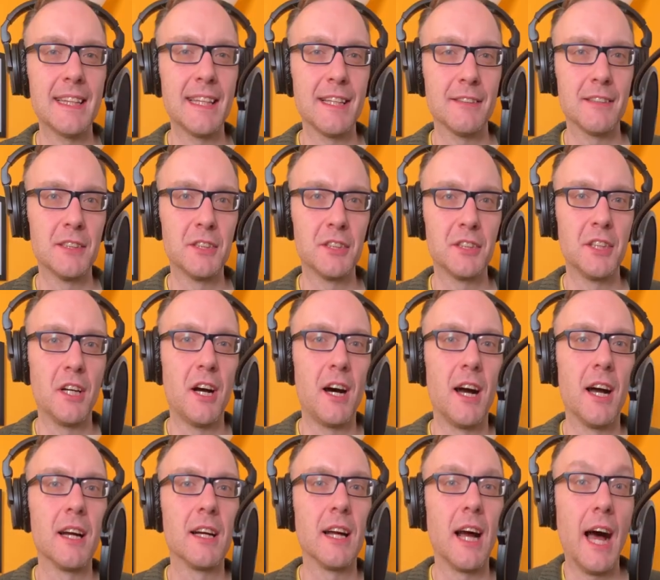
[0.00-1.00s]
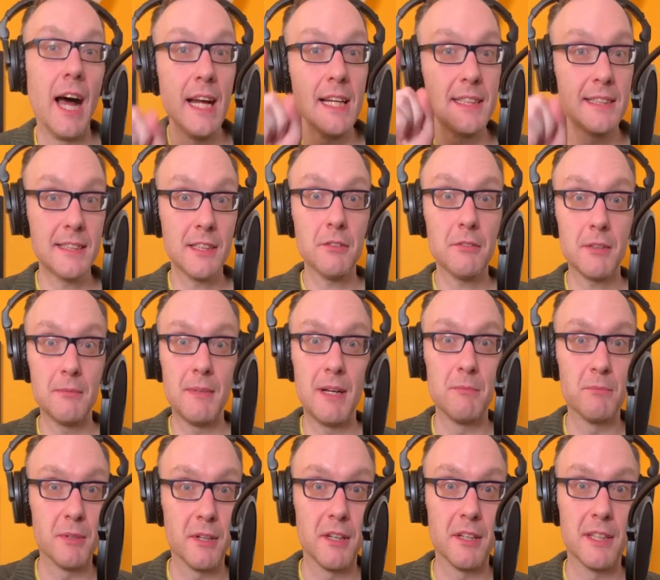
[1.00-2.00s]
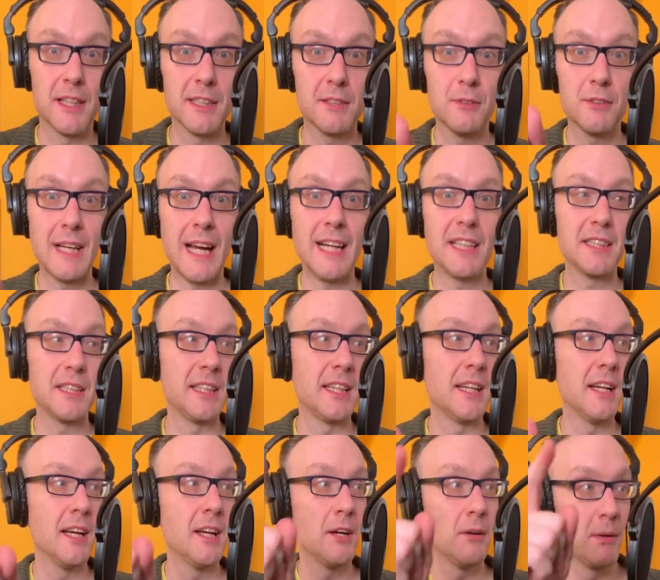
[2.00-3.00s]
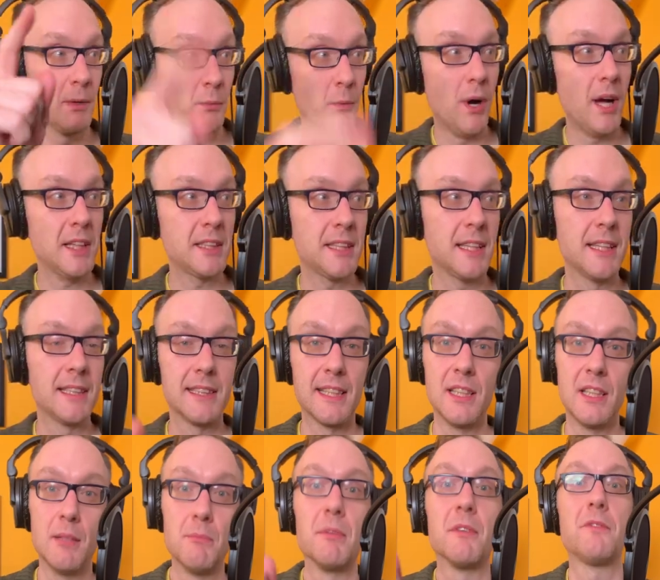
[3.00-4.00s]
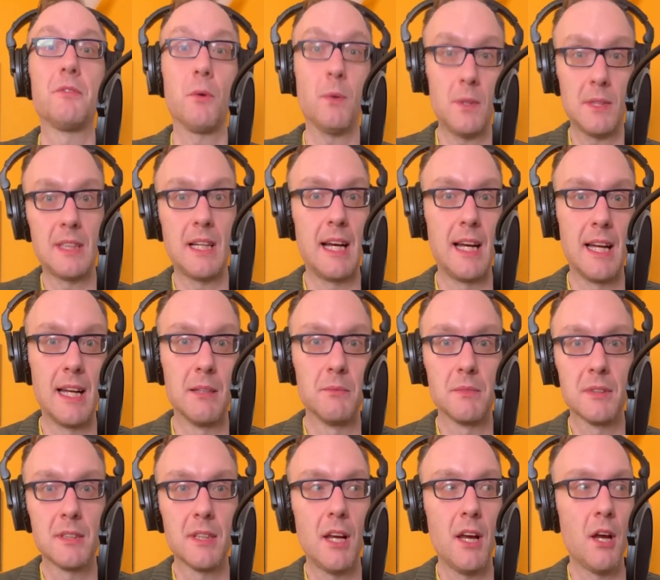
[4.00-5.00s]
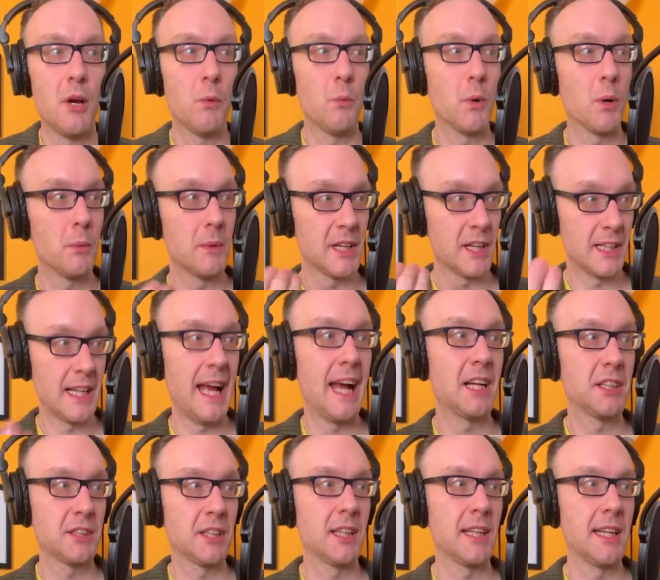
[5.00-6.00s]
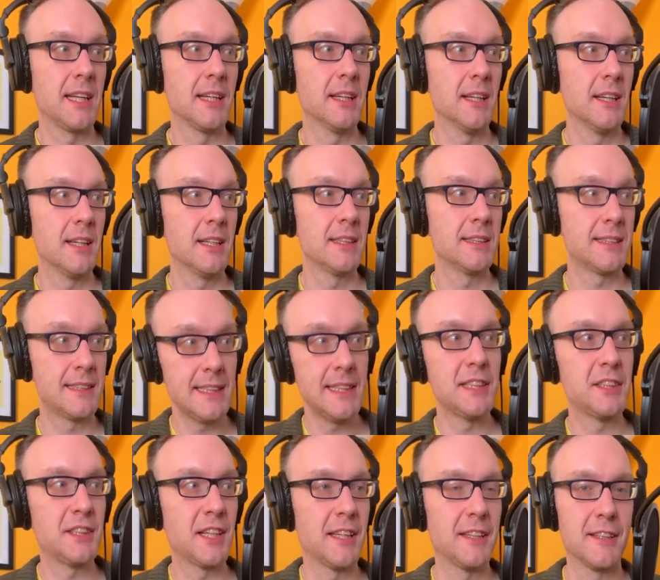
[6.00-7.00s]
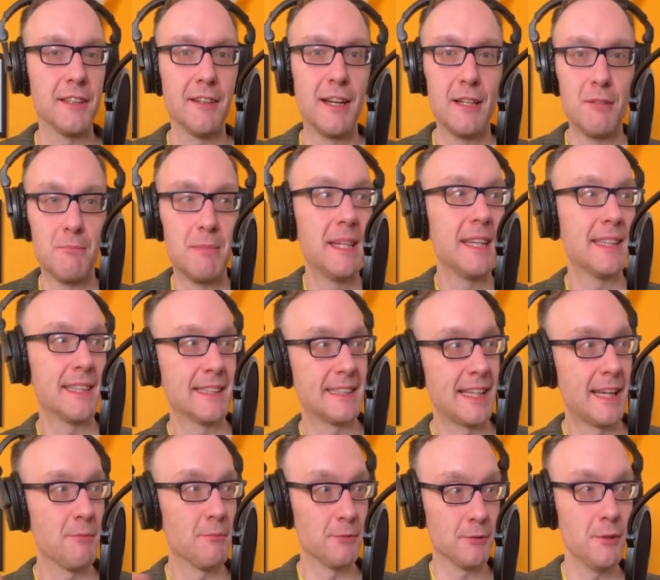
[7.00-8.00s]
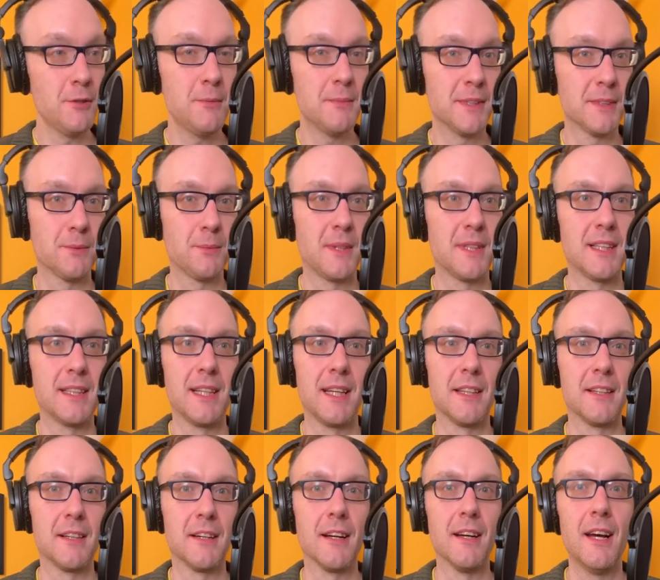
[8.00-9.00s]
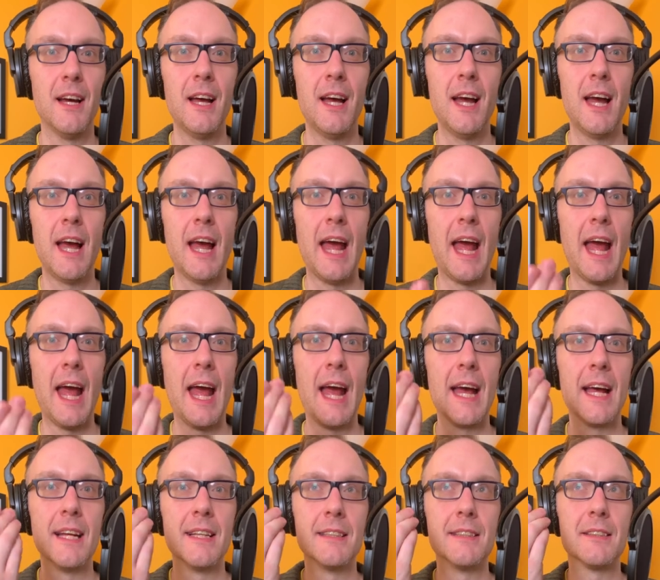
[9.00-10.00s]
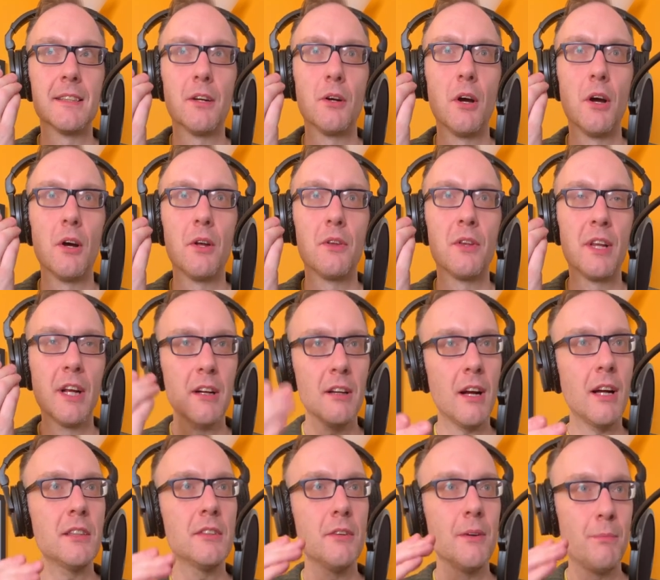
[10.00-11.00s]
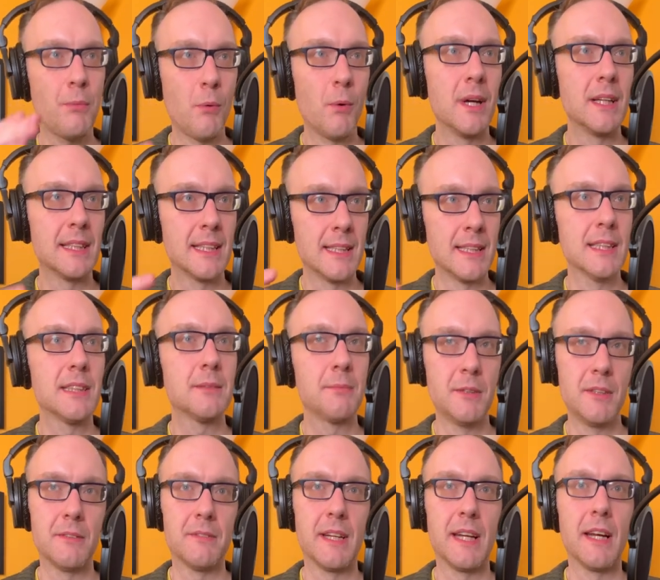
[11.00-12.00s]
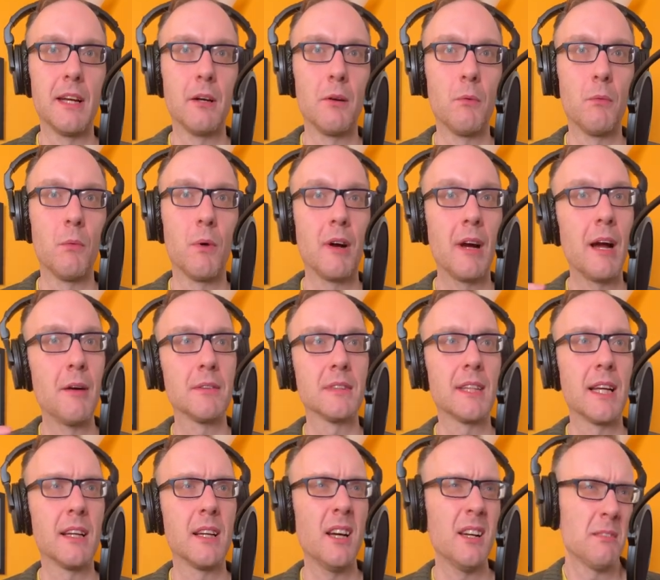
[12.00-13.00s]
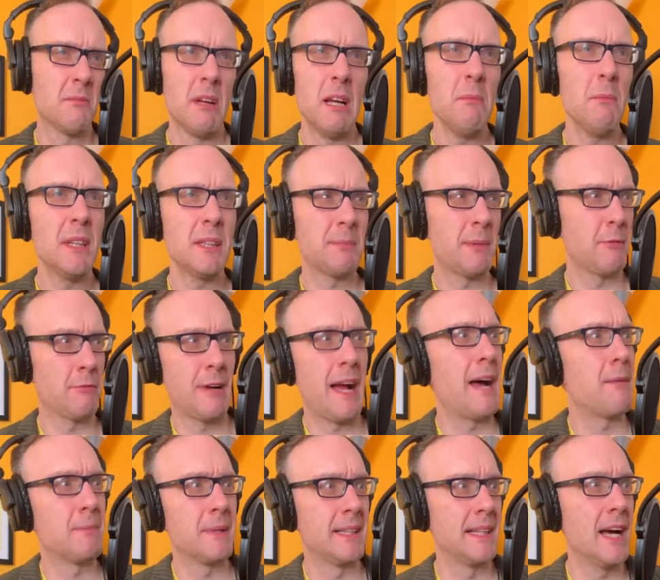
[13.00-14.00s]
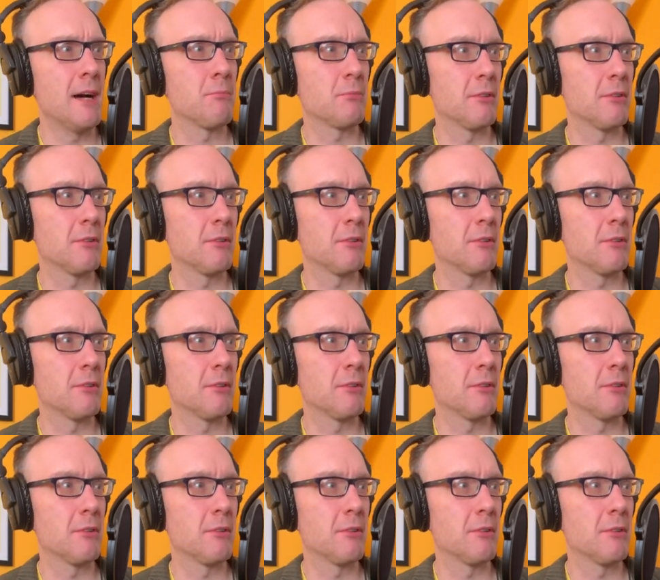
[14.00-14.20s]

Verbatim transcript: there in shock. I still remember this was actually, we watched this in the before times where we could actually see each other and be in the same room as one another. And there got to a point in this movie where I was like, it must be wrapping up,